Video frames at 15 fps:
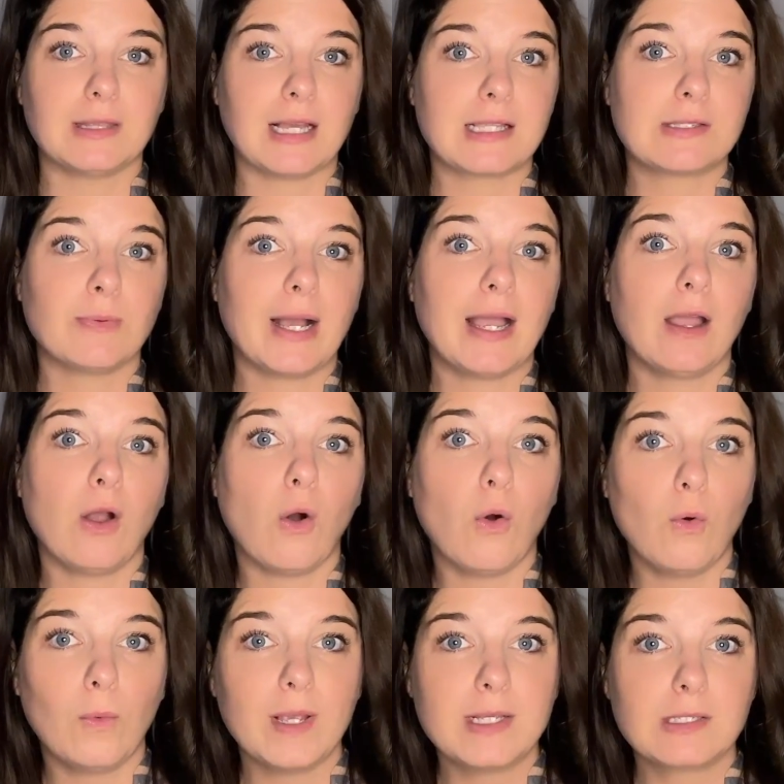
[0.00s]
That's why I
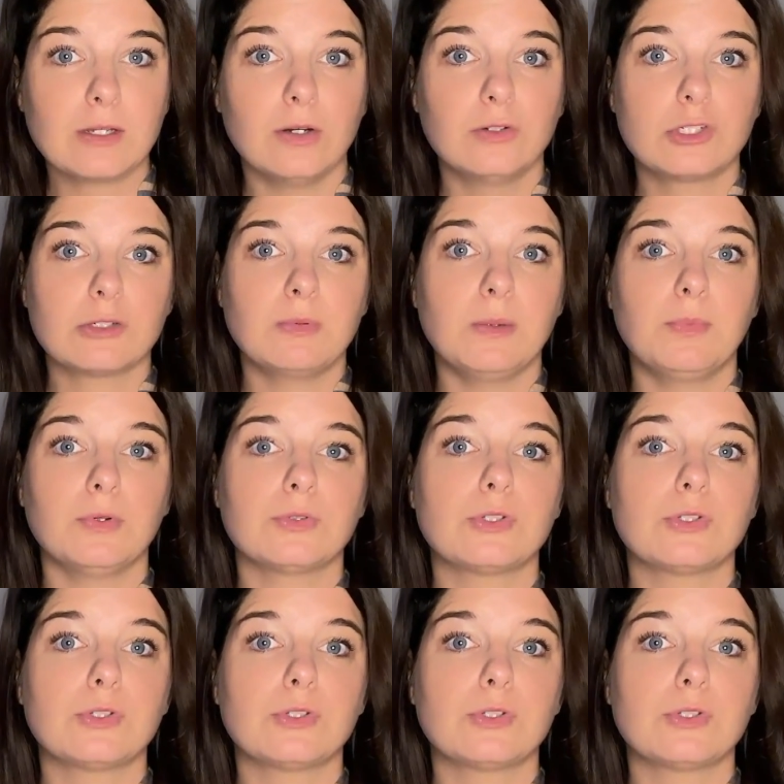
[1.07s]
always coach people